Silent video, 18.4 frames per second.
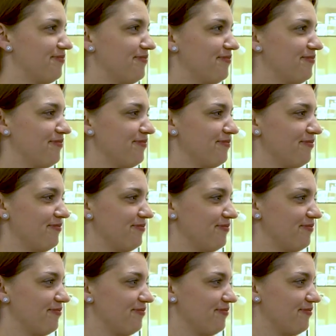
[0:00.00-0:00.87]

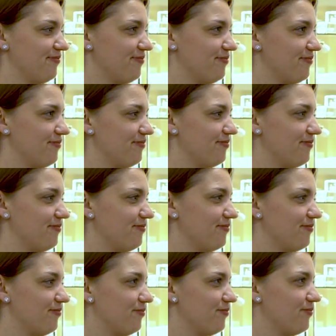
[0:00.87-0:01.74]

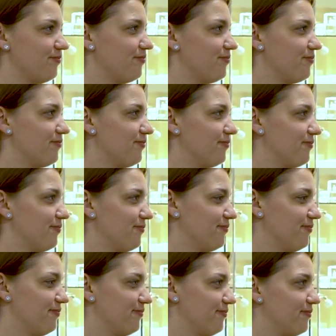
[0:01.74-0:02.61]

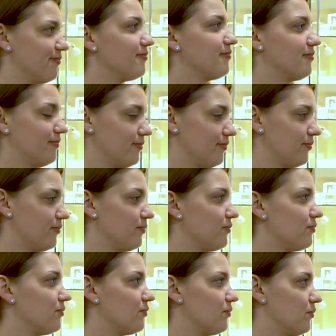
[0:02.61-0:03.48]

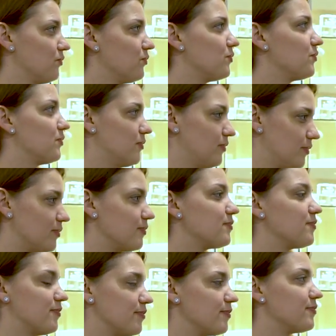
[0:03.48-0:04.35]

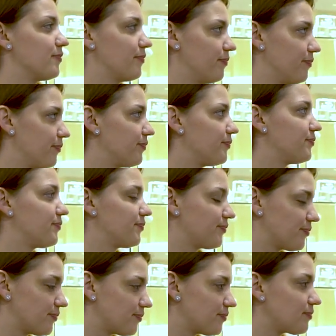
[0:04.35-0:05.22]

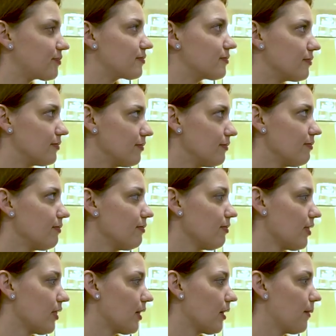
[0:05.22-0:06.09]

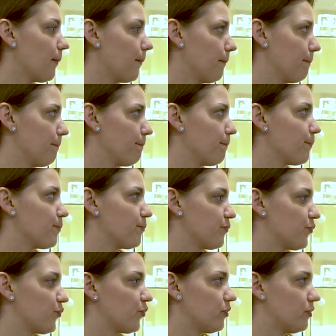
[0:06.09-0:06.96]

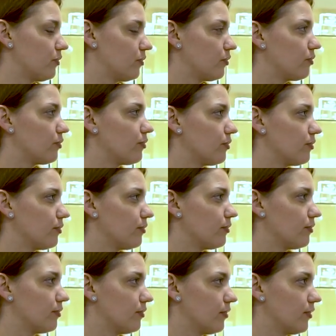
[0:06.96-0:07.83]

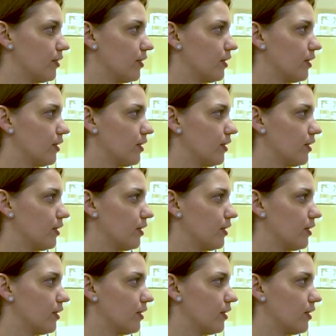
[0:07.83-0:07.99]
[no speech]